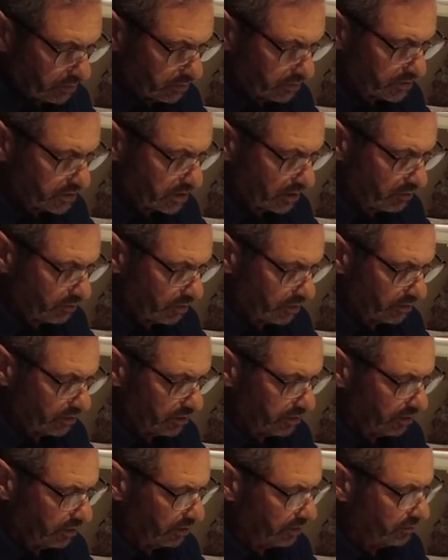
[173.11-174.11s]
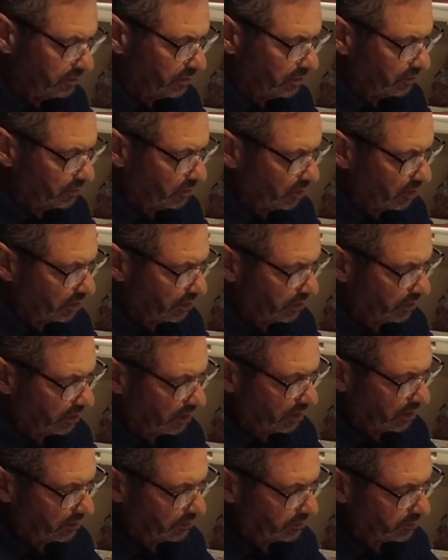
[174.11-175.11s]
also want to clean
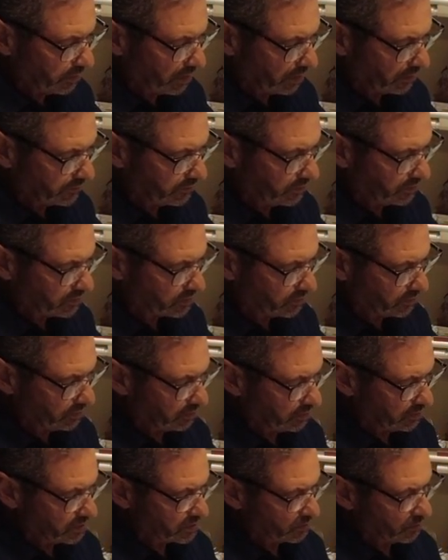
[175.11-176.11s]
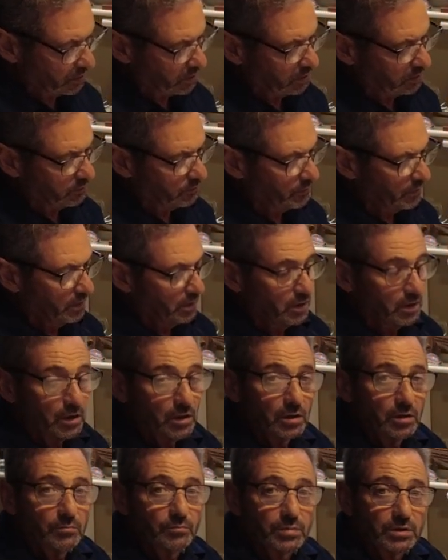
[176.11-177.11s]
my blackfish reel as well,
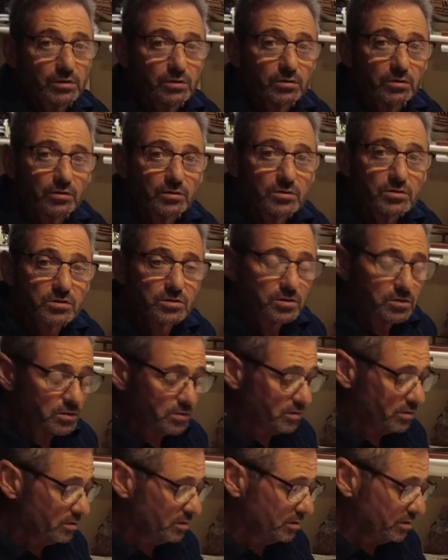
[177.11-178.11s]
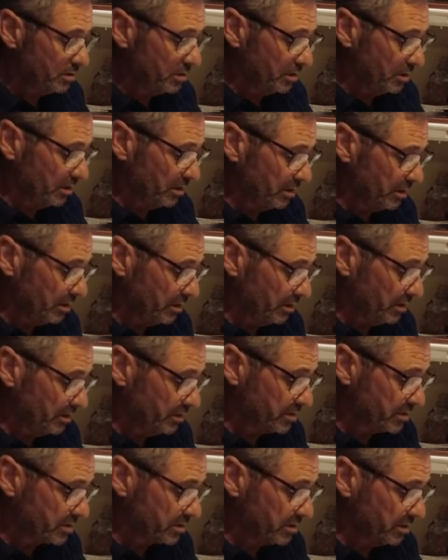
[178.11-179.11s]
because
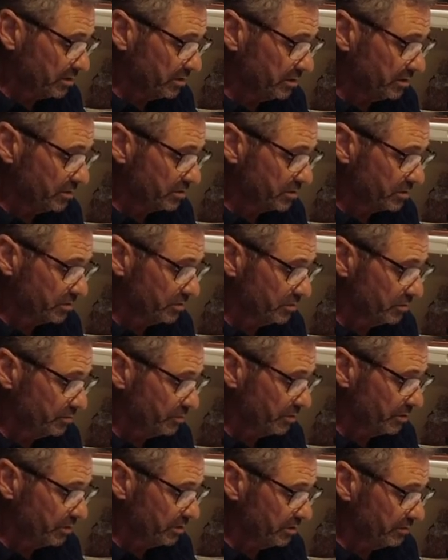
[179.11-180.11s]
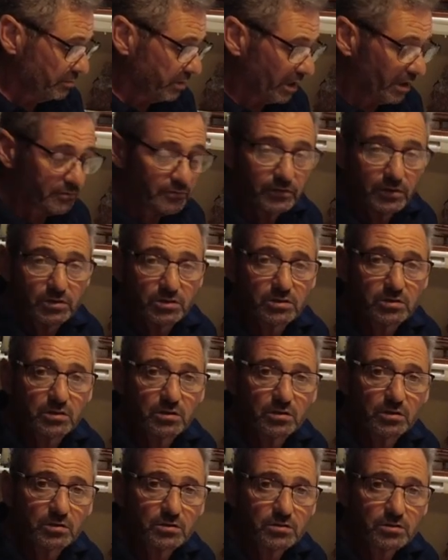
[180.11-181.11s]
it's getting to be blackfish
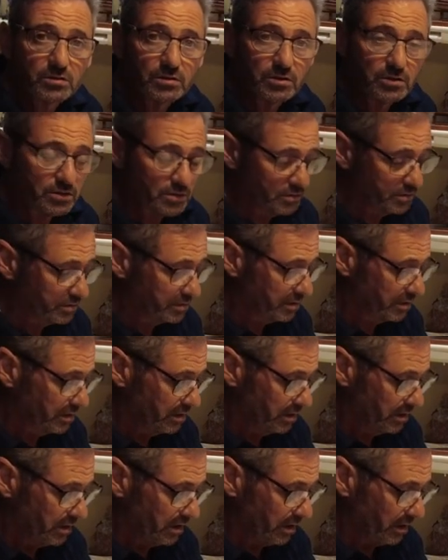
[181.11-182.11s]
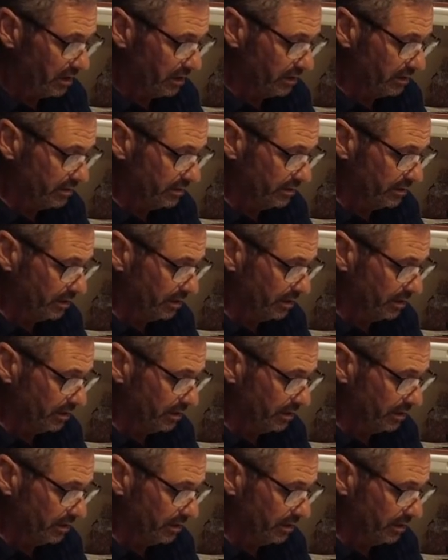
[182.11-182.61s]
season and